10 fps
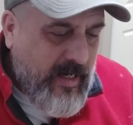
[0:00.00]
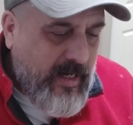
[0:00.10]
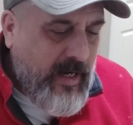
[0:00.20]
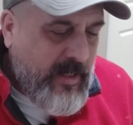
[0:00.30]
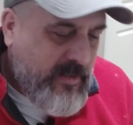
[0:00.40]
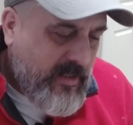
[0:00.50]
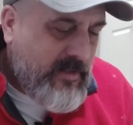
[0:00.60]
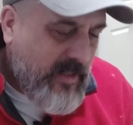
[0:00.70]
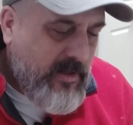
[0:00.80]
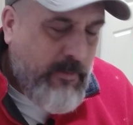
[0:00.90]
I
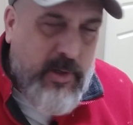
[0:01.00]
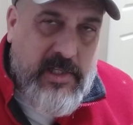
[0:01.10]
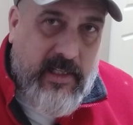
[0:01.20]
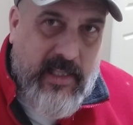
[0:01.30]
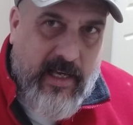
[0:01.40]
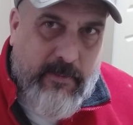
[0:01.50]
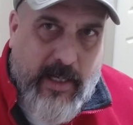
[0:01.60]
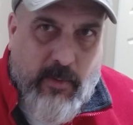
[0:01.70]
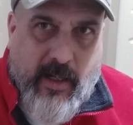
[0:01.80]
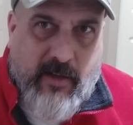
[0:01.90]
did appreciate that
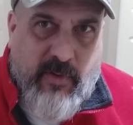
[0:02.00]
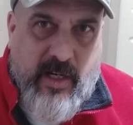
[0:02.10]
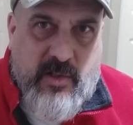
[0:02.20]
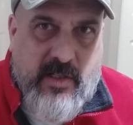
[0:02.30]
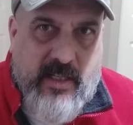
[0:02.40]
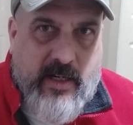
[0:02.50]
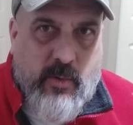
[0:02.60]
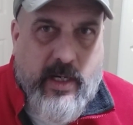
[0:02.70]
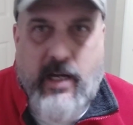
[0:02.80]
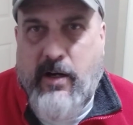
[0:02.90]
about a relic finish, is I
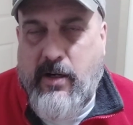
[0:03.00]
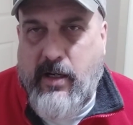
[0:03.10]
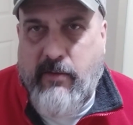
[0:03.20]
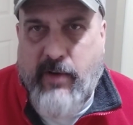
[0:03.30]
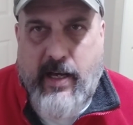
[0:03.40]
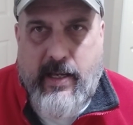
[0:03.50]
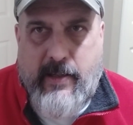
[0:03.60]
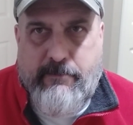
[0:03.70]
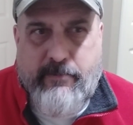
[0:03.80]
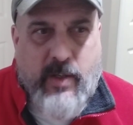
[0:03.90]
don't care if
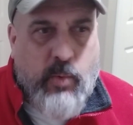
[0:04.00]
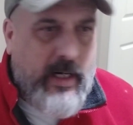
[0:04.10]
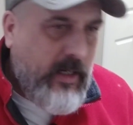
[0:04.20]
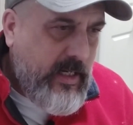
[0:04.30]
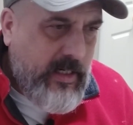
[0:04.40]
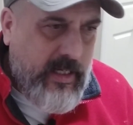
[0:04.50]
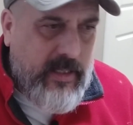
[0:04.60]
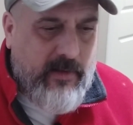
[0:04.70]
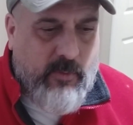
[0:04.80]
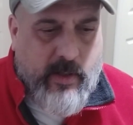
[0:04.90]
what I lean it
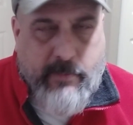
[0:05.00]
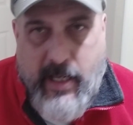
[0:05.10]
against, what I